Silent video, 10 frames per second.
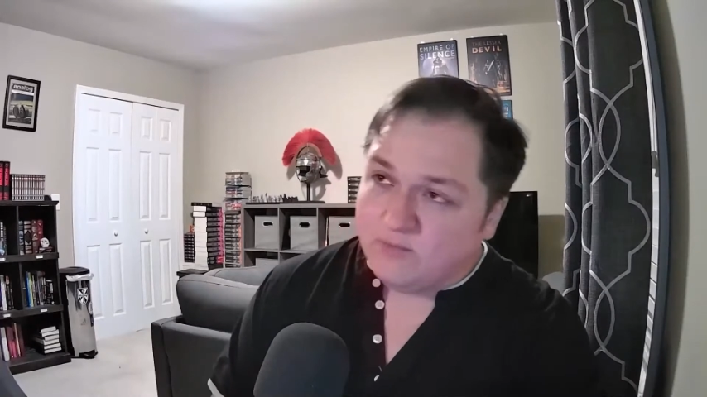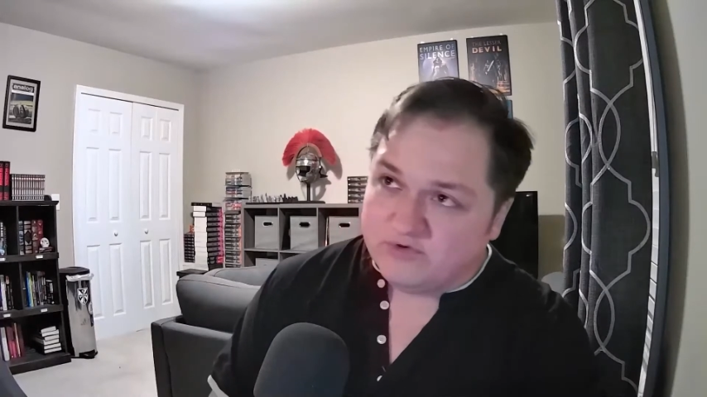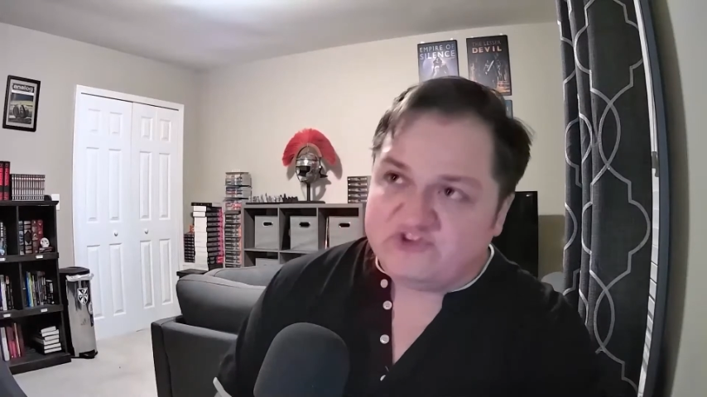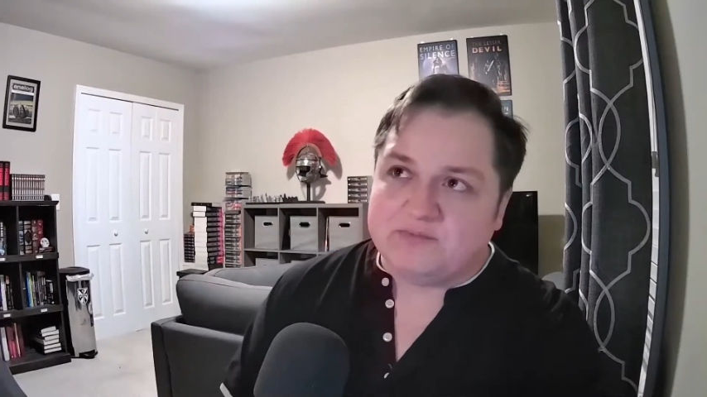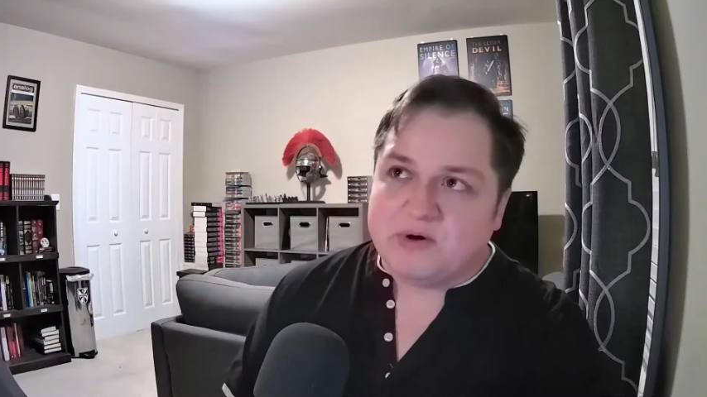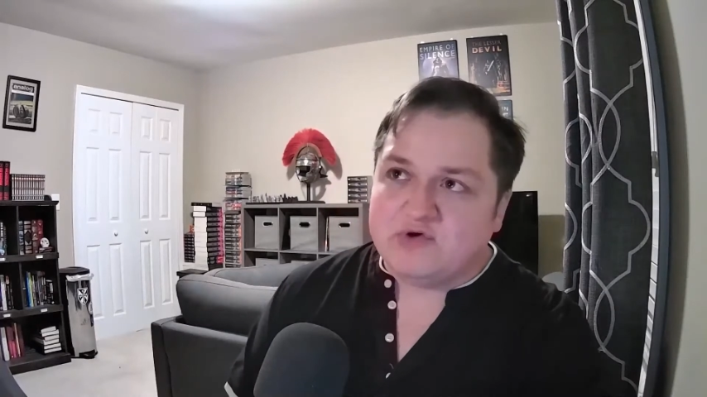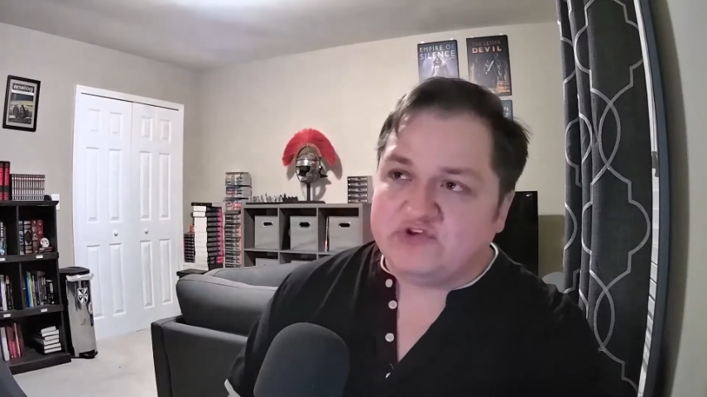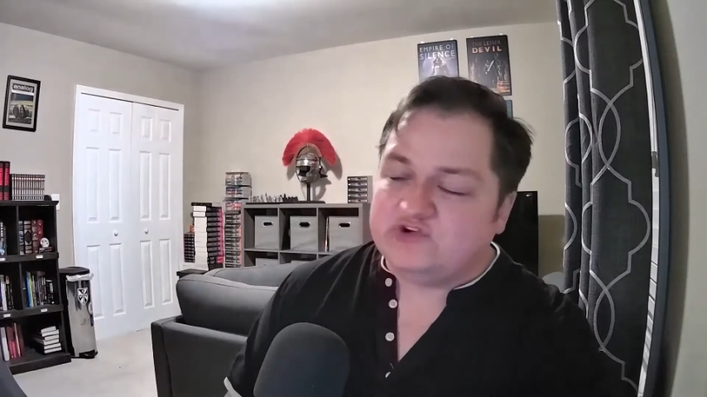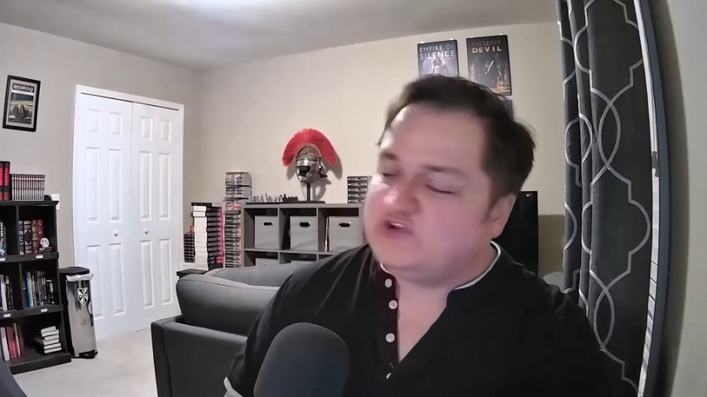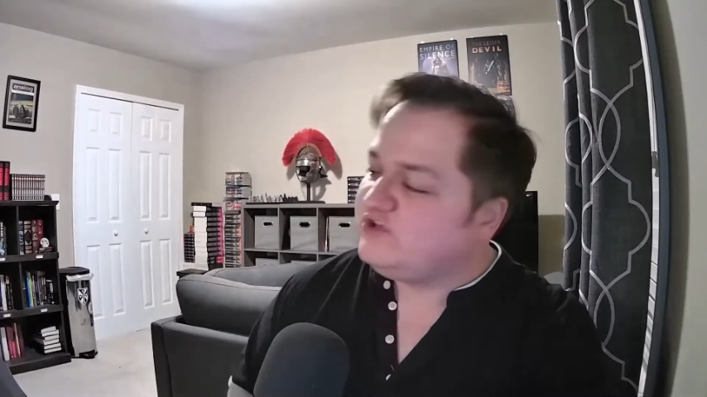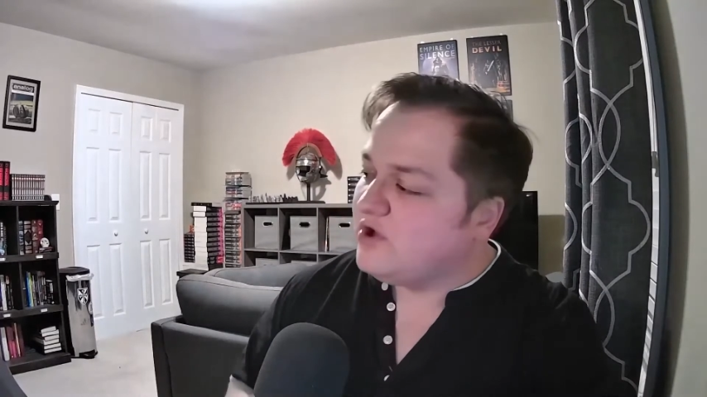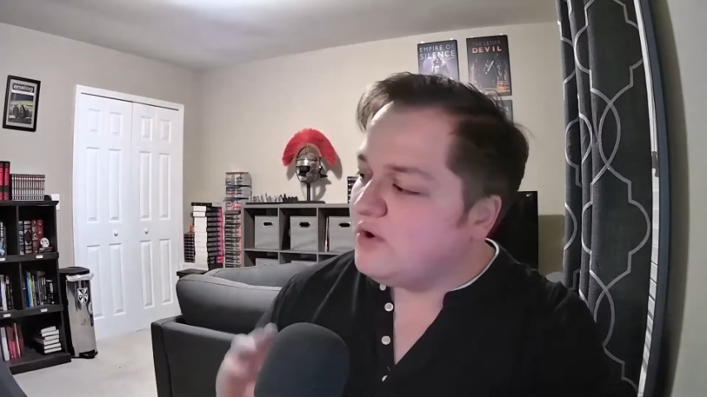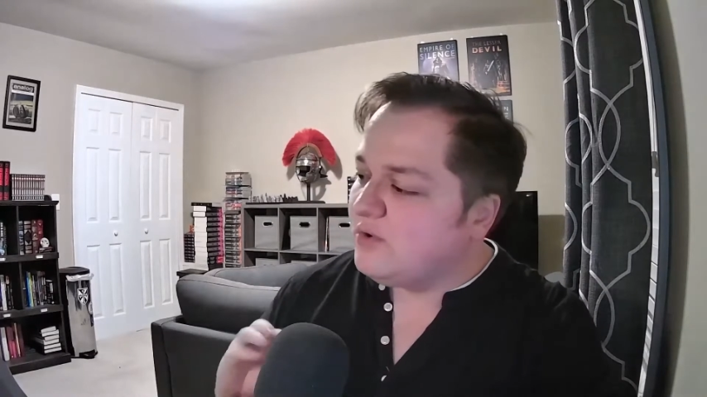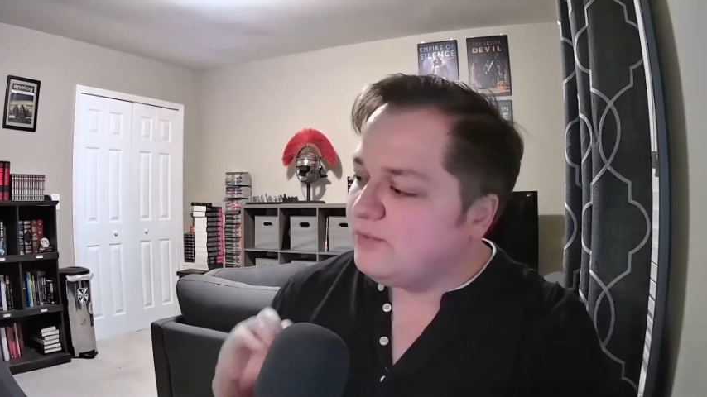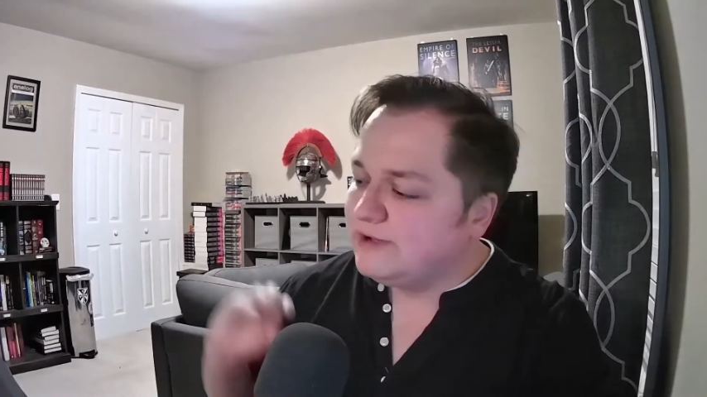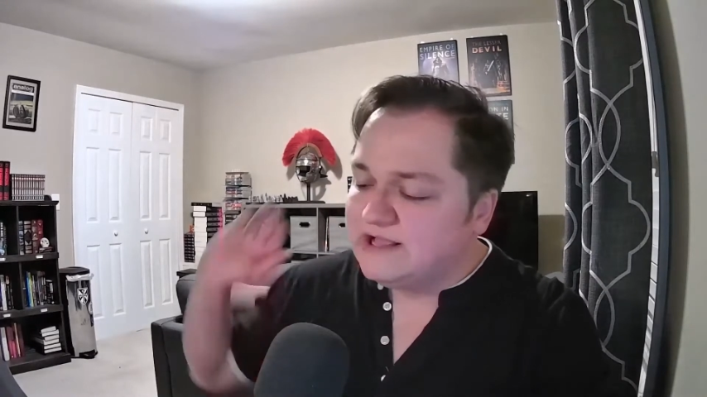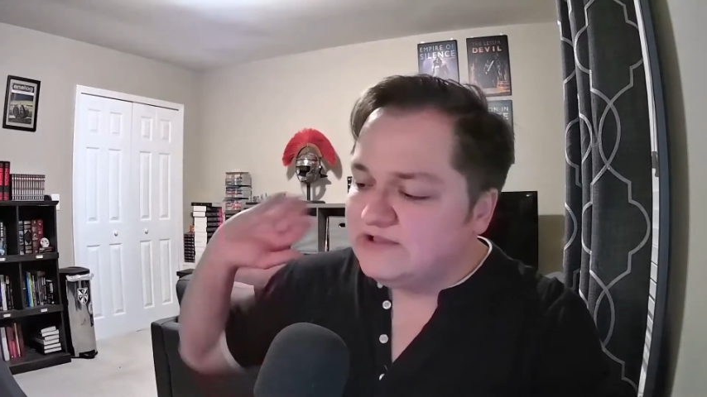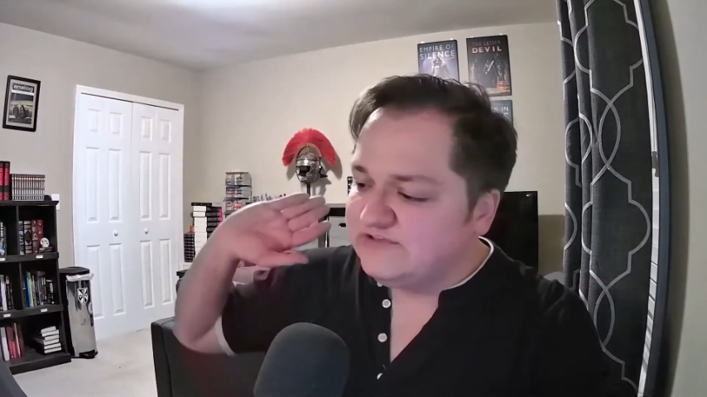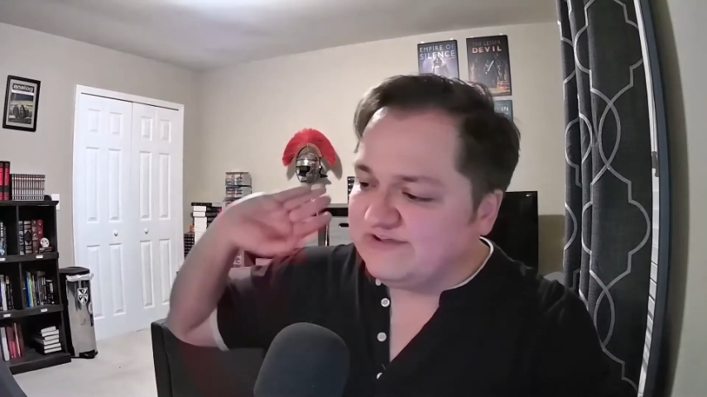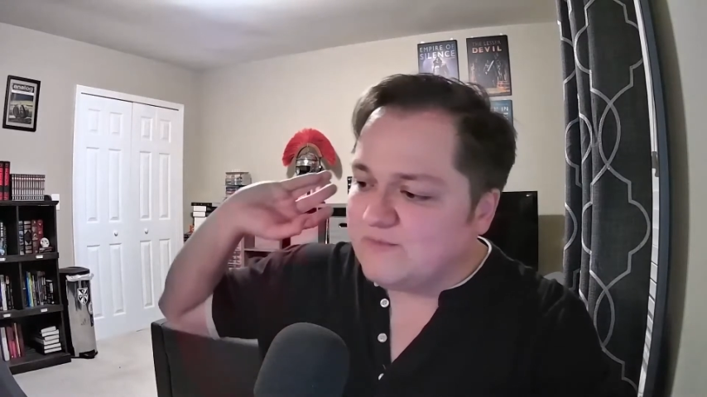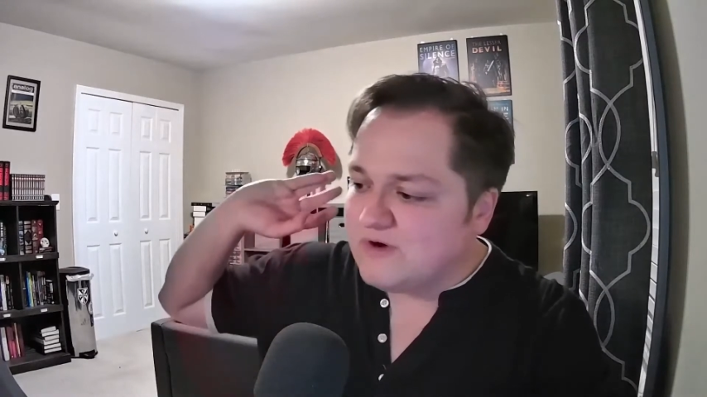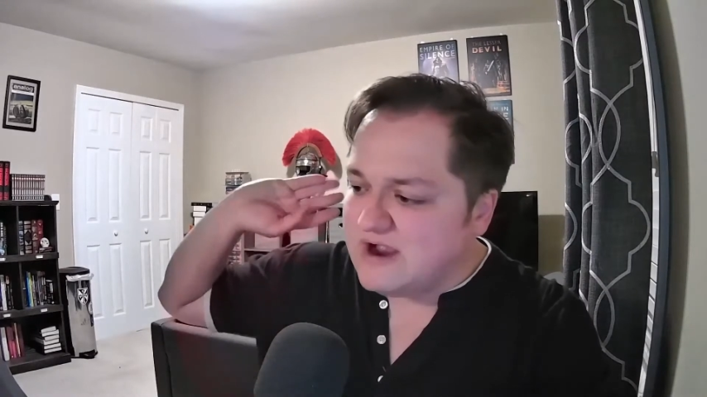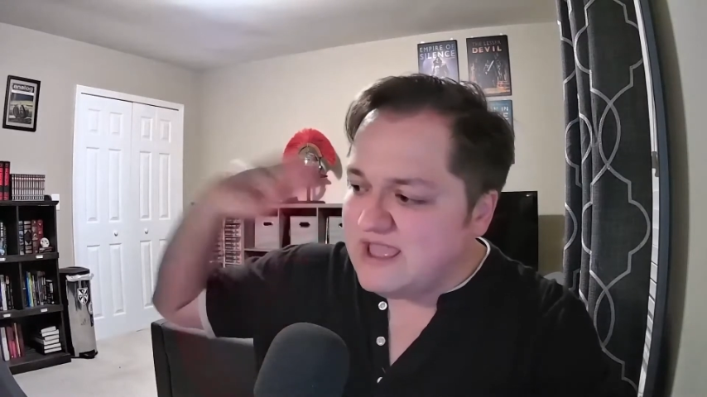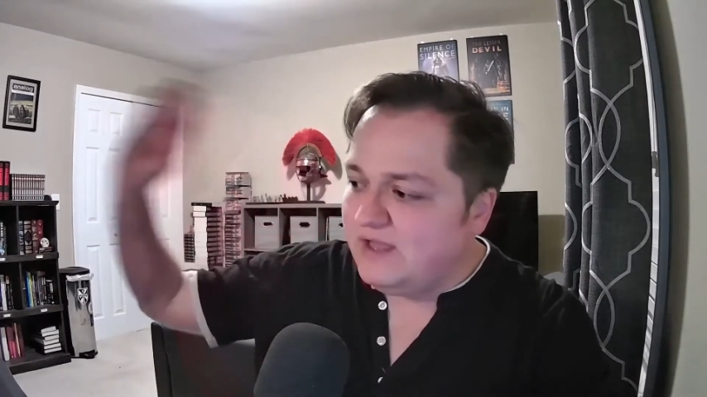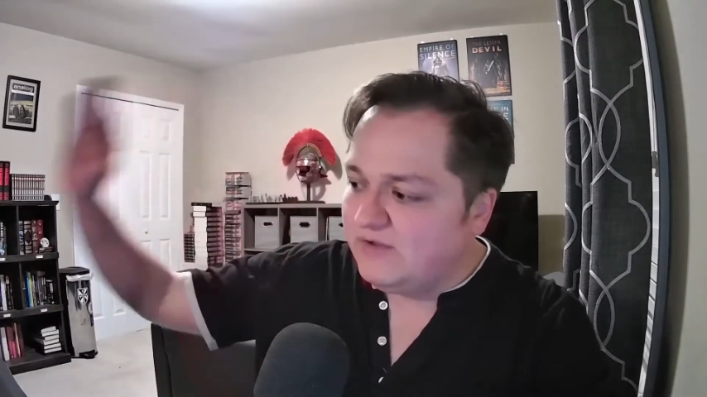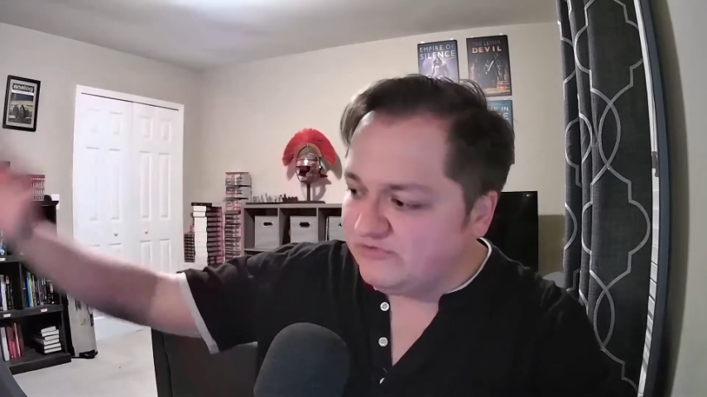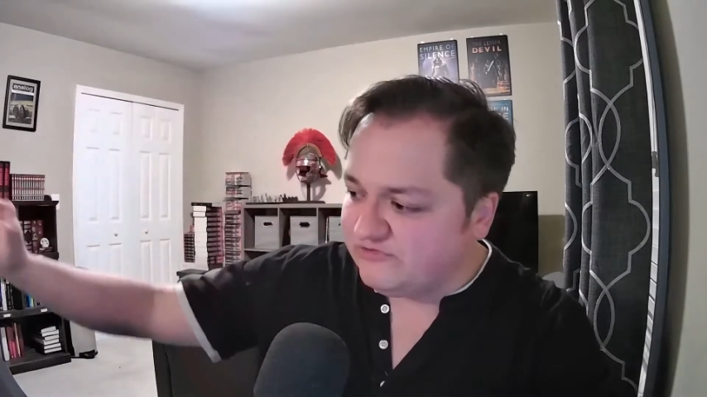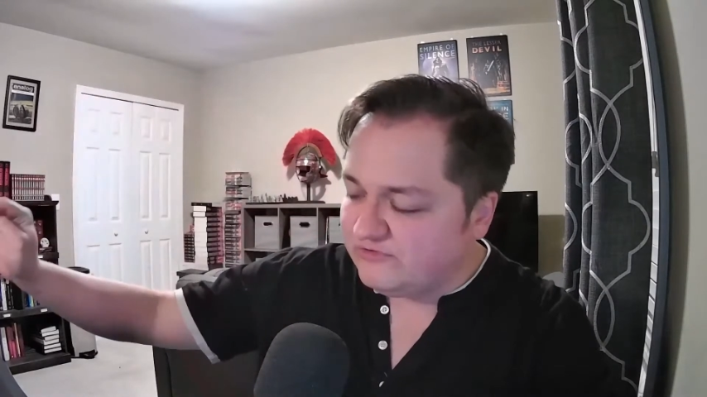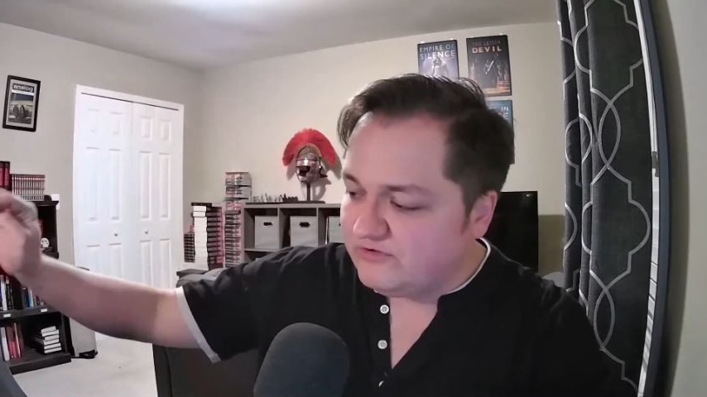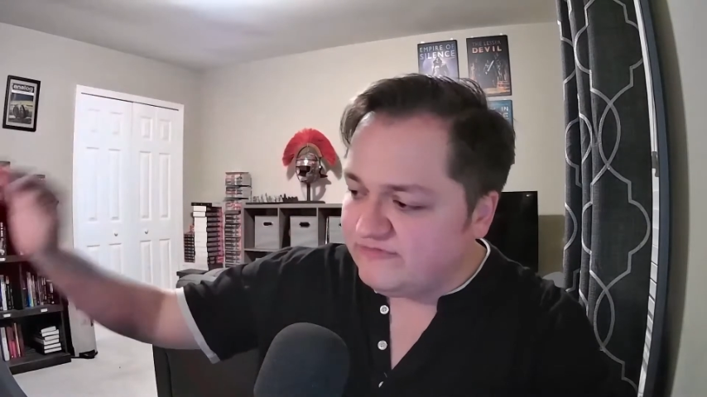was supposed to just go somewhere else,